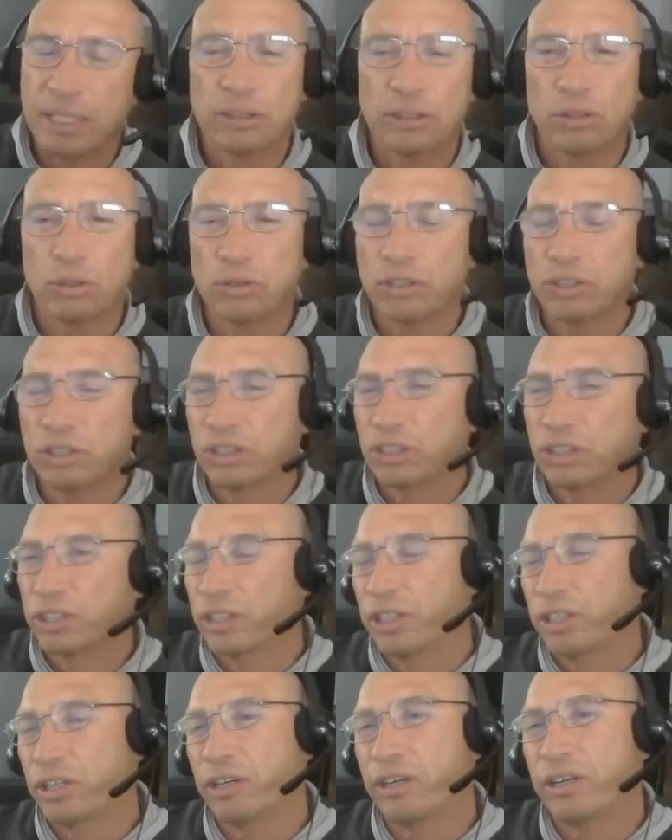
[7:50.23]
Social
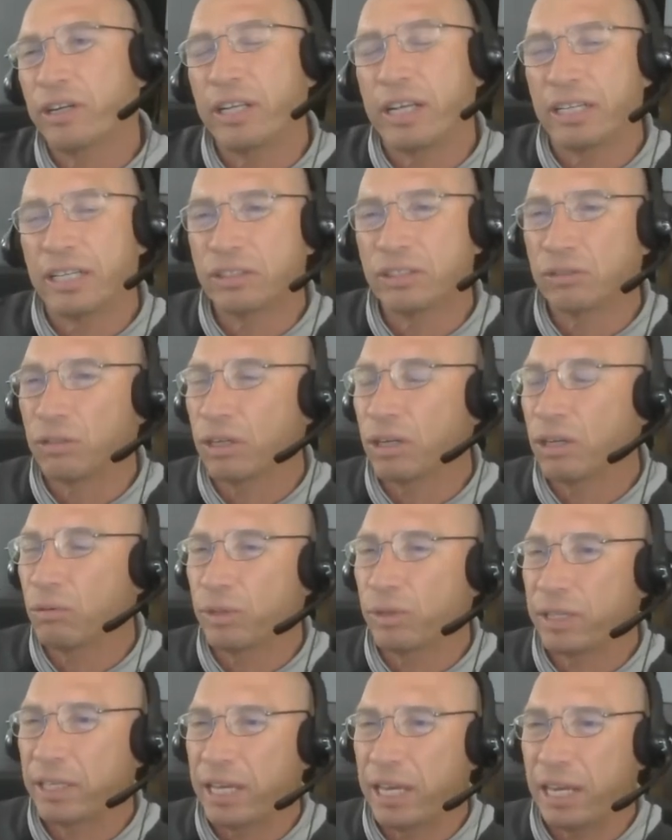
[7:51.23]
Security. I
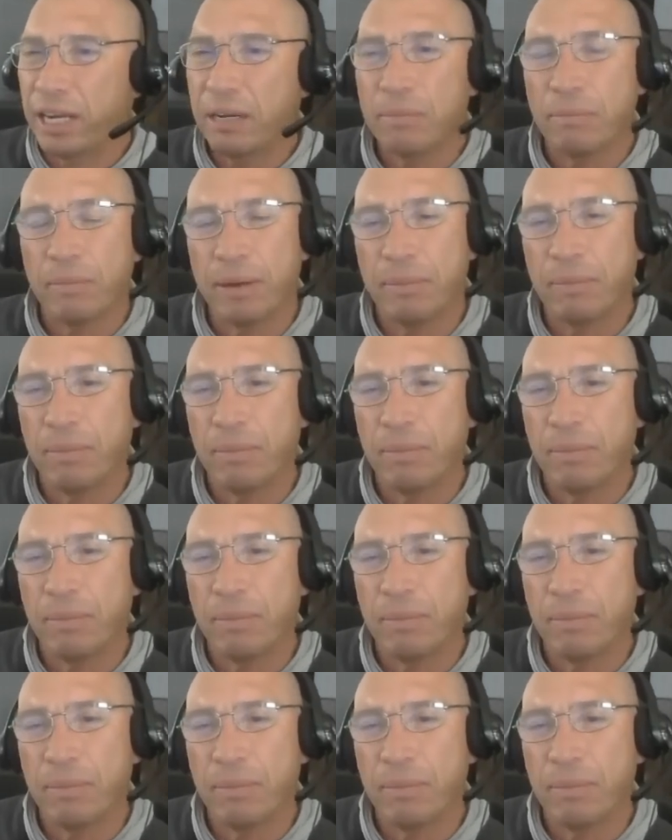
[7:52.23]
struggled with getting my